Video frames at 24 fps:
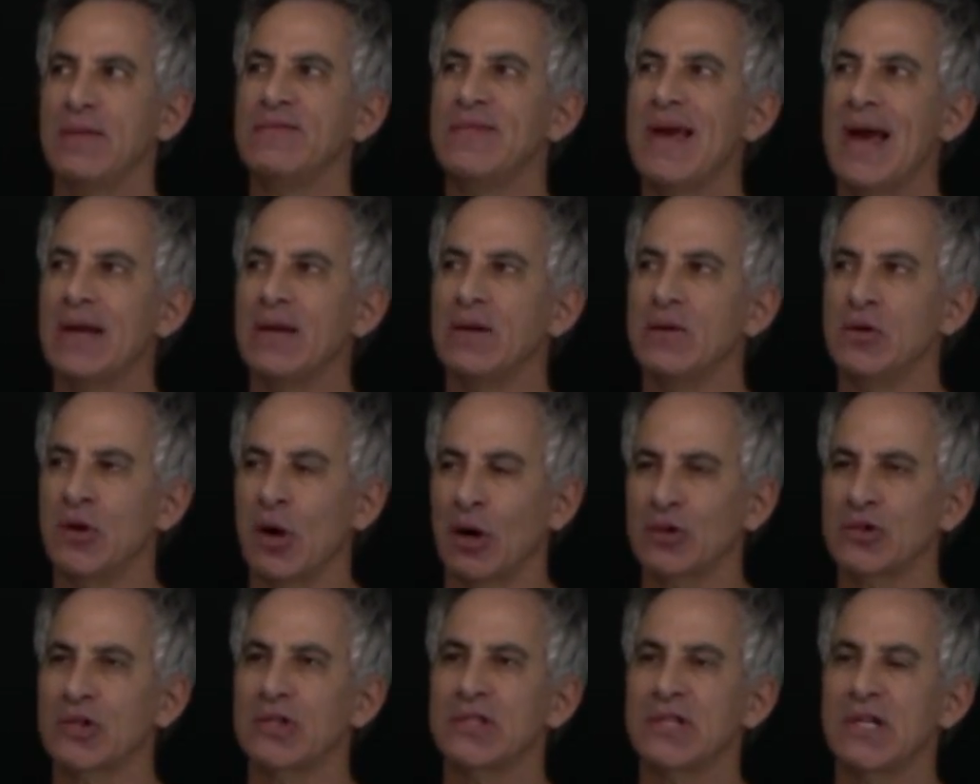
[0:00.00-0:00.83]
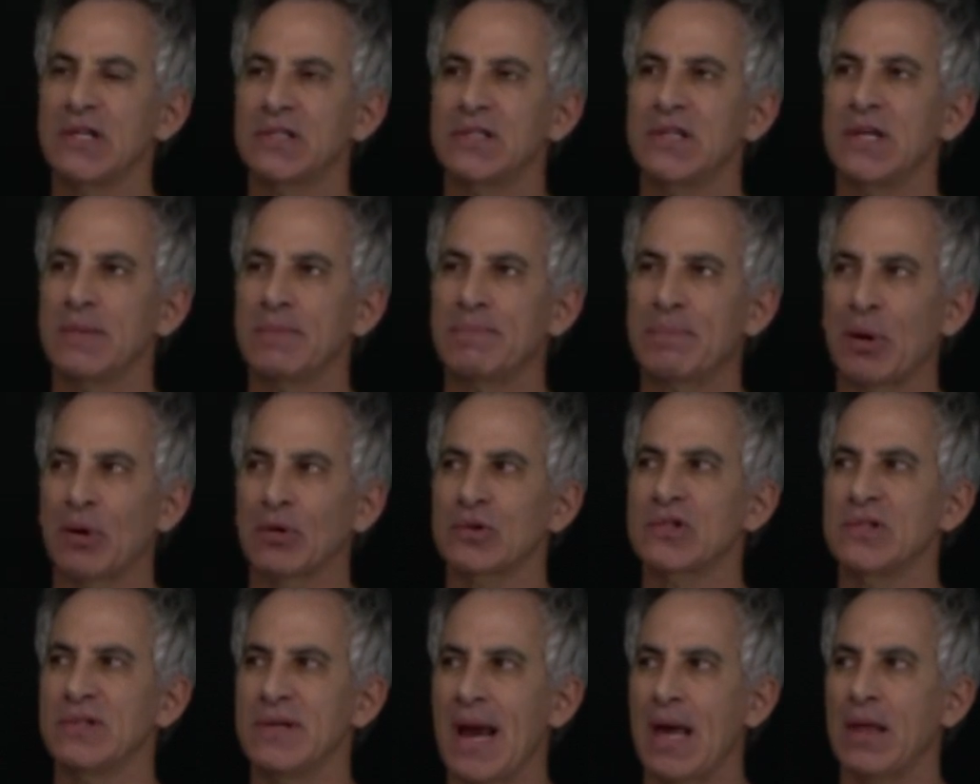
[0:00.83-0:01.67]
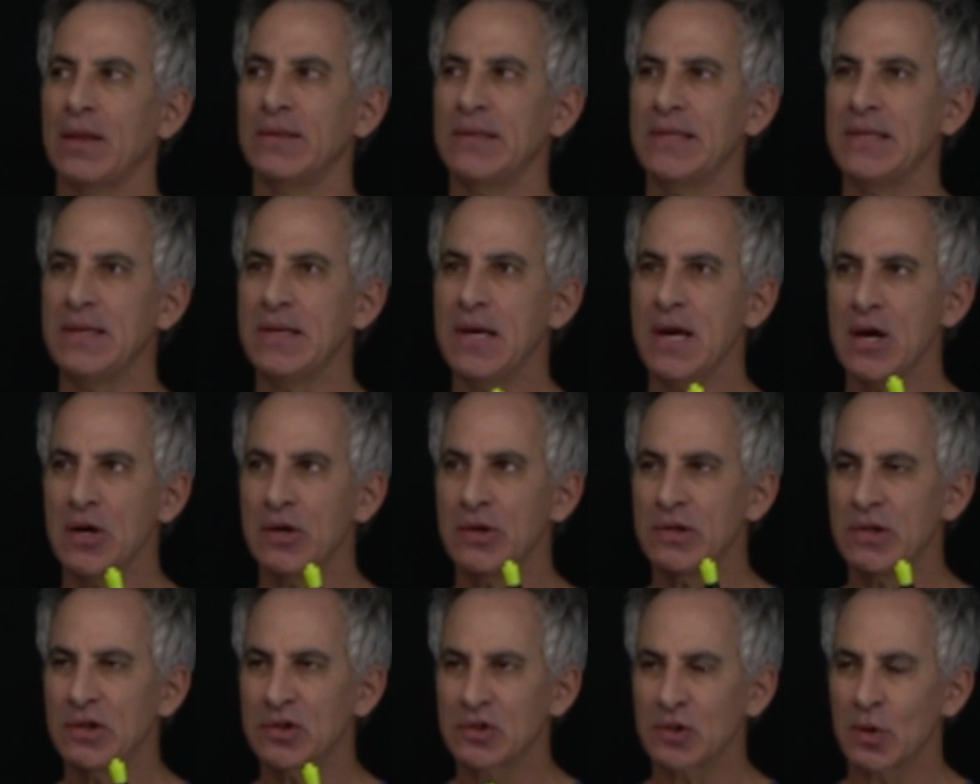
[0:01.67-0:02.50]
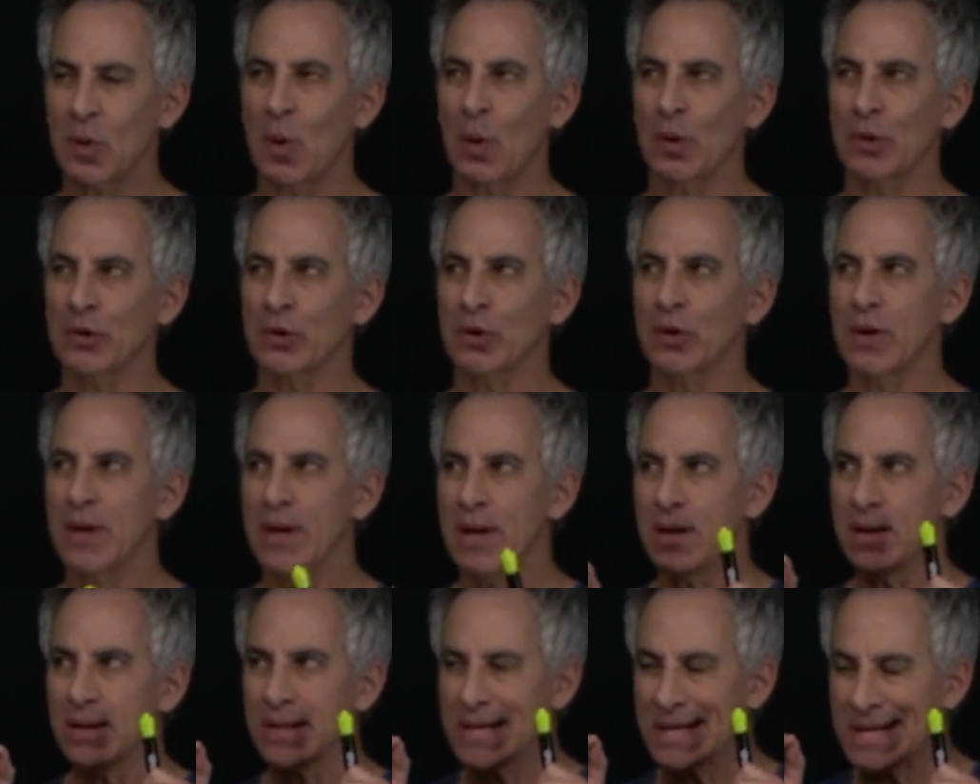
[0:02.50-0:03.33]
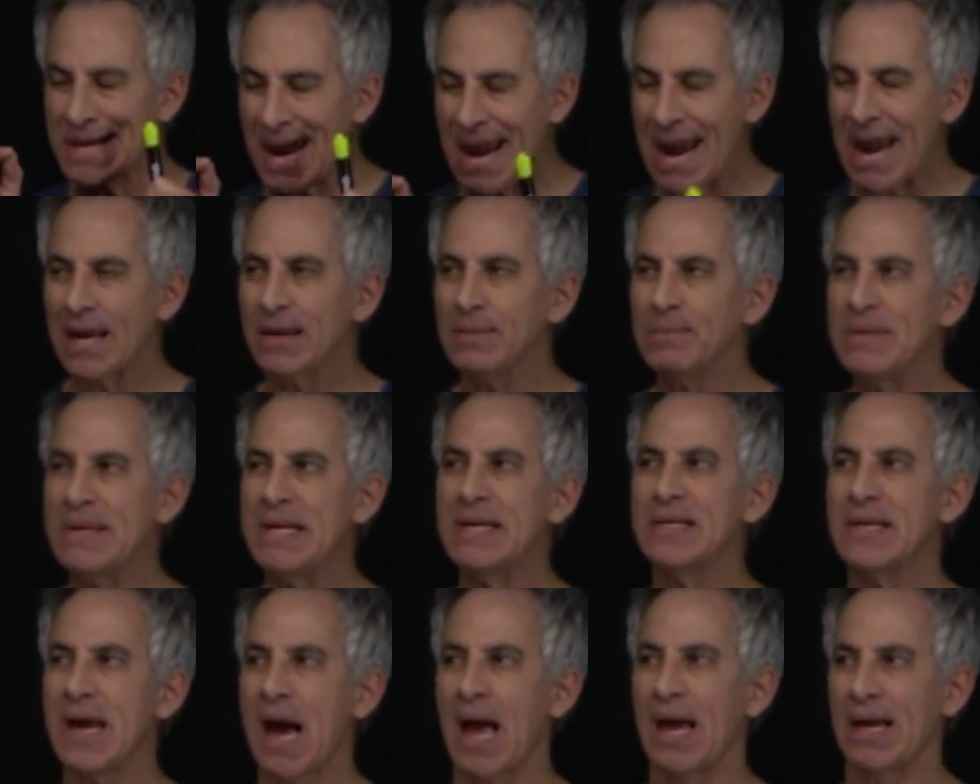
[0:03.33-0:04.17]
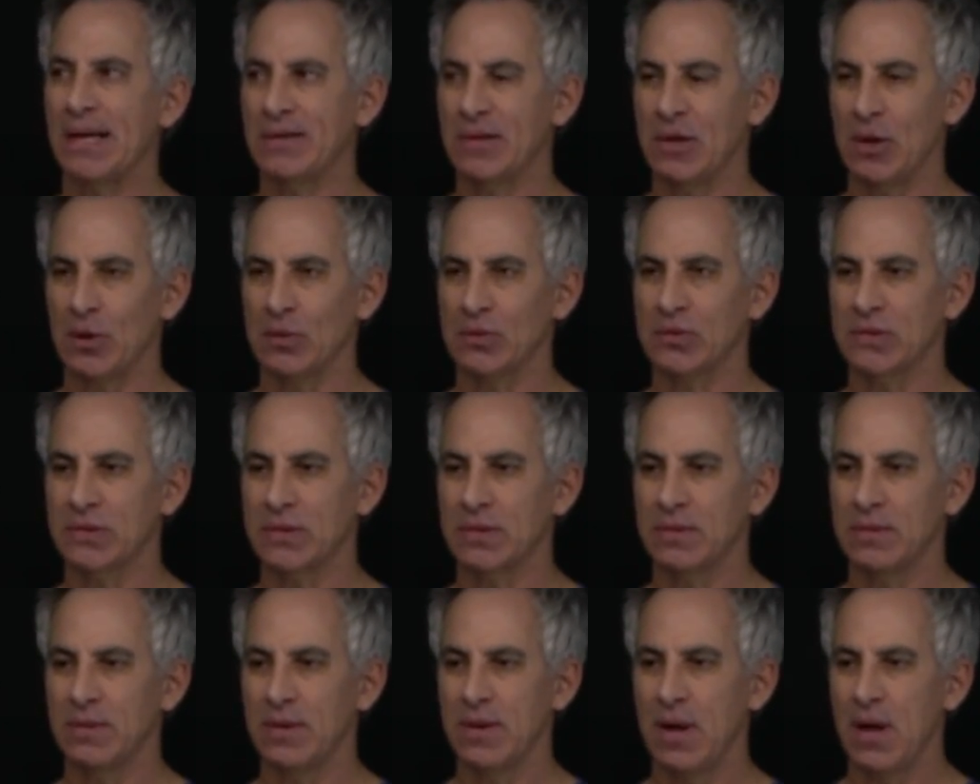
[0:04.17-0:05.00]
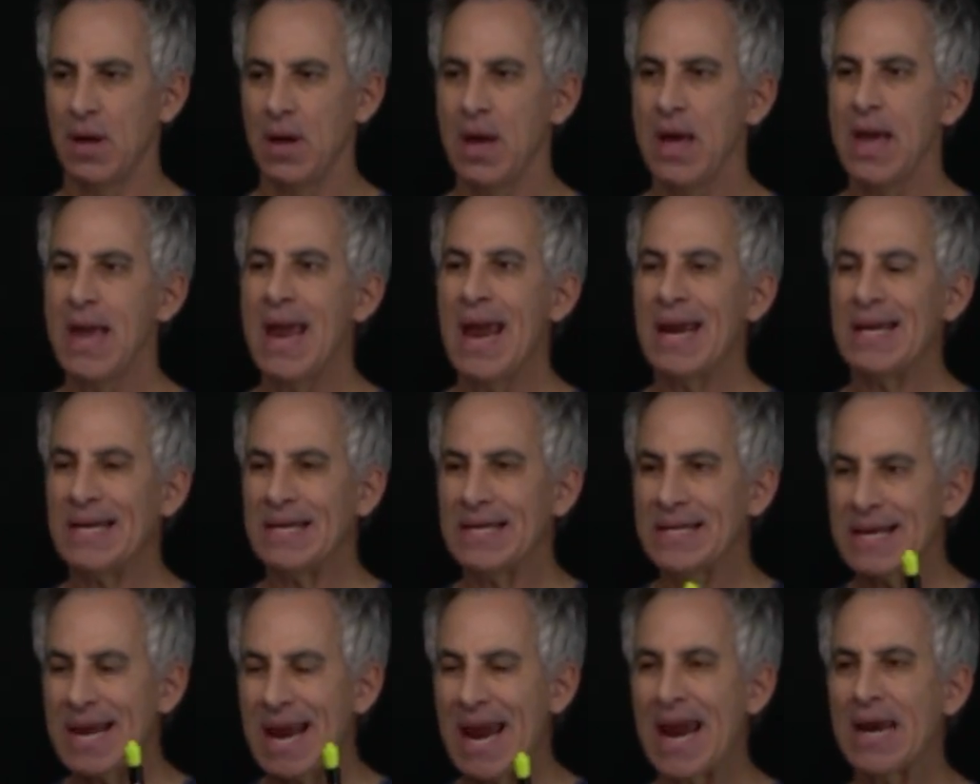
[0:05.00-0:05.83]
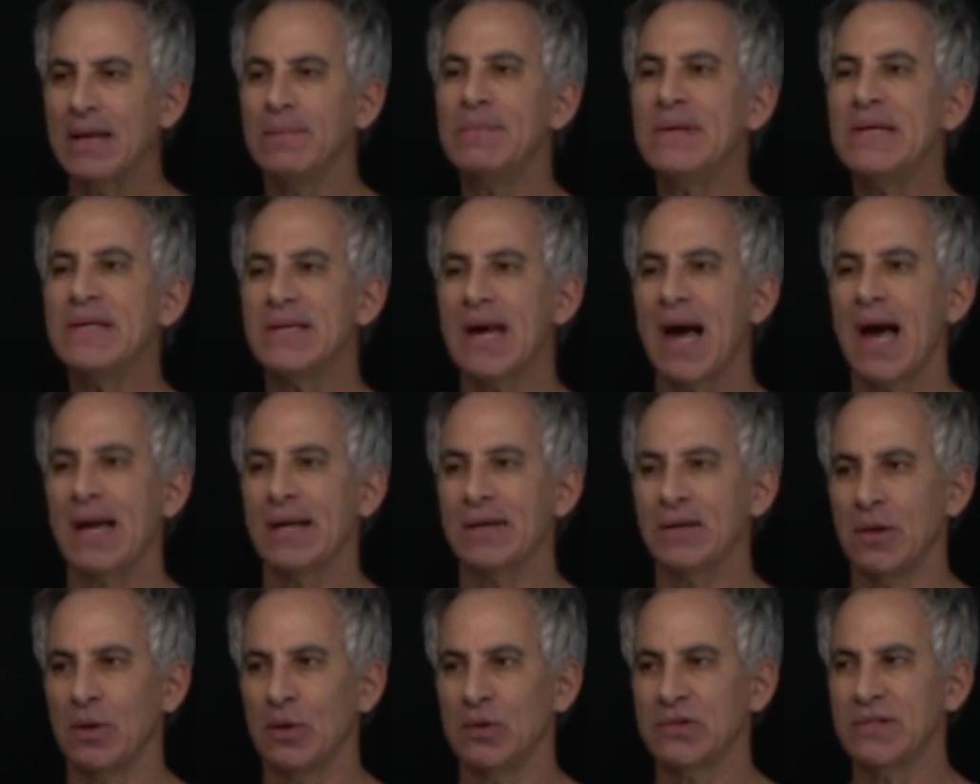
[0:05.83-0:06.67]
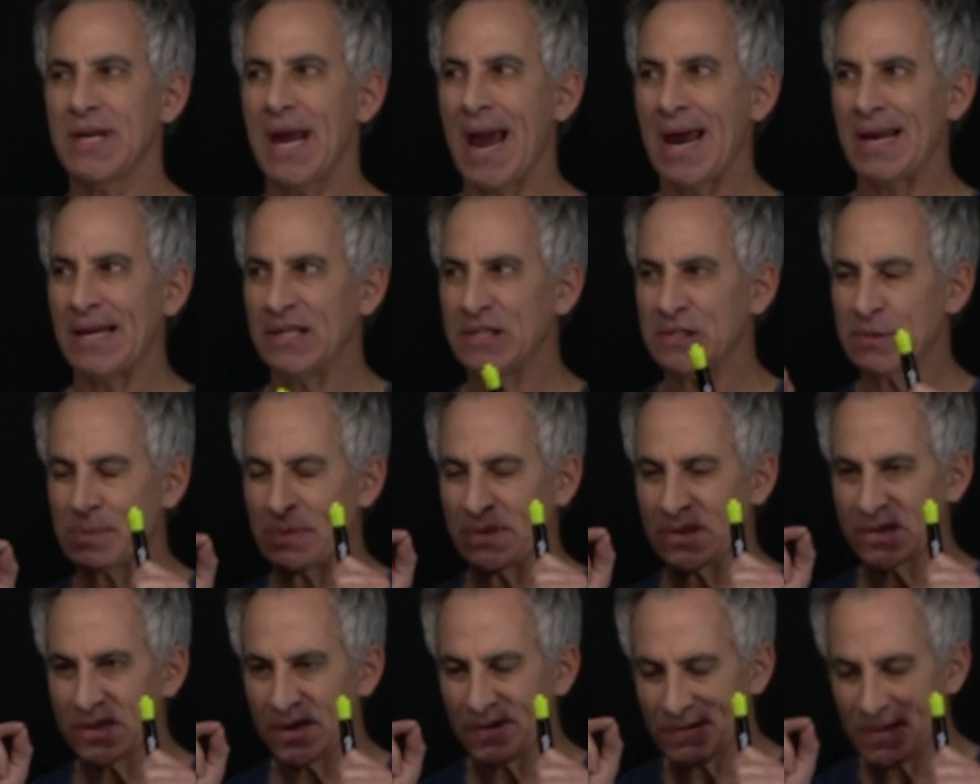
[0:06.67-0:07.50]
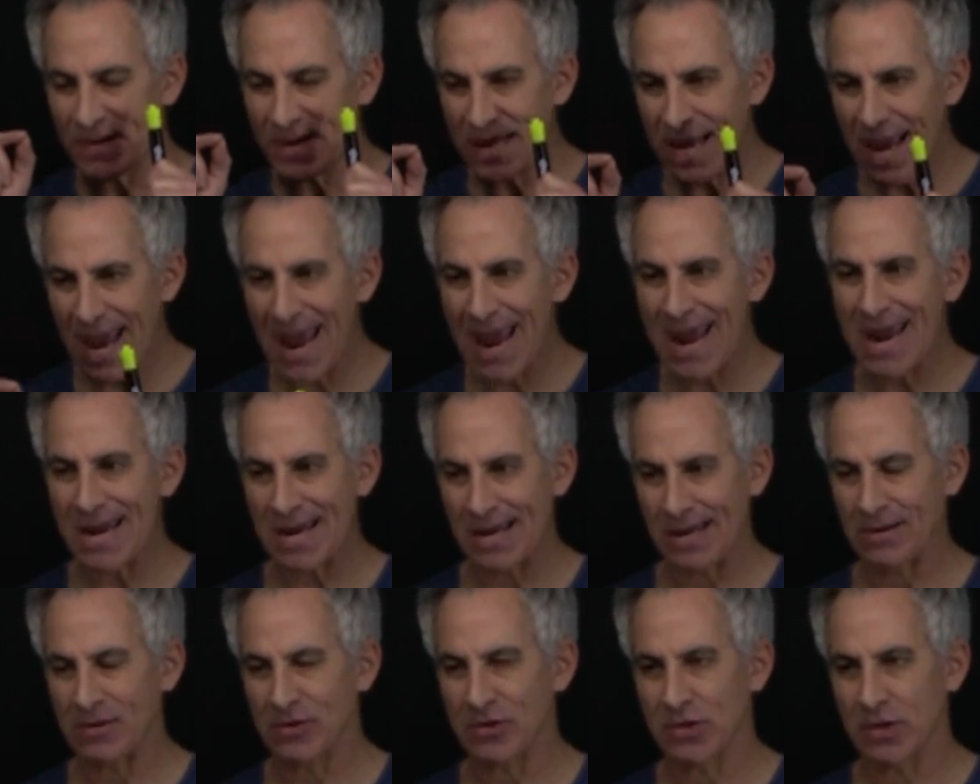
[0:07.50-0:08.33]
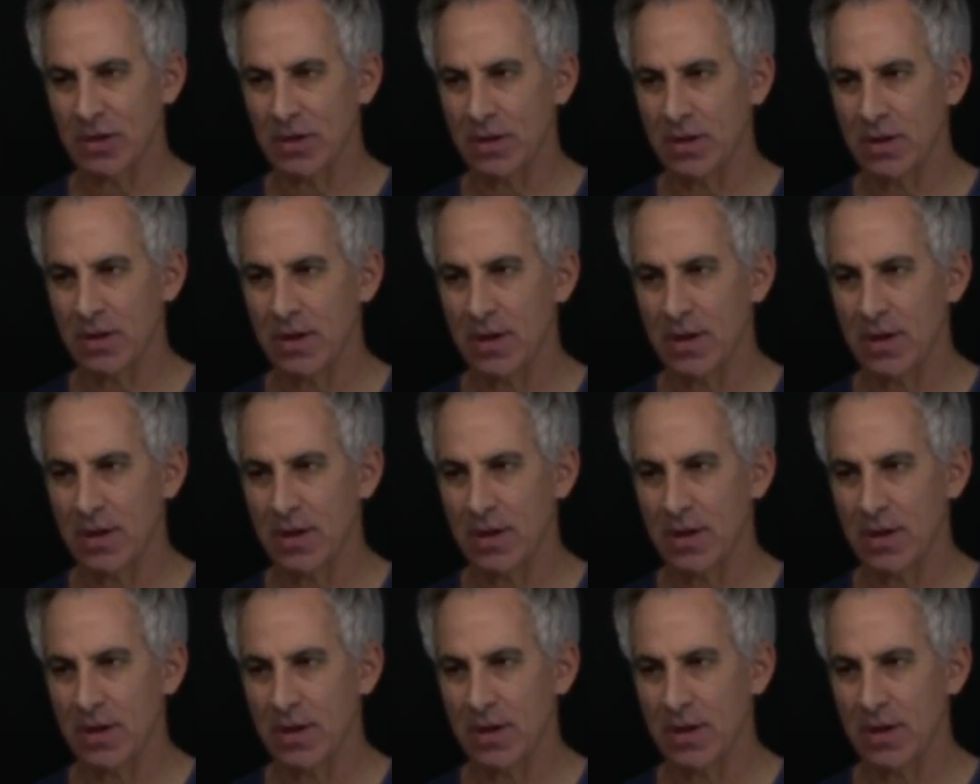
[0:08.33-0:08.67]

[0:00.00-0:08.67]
that narcissistic personality disorder can be diagnosed, and it can be diagnosed at a specific age.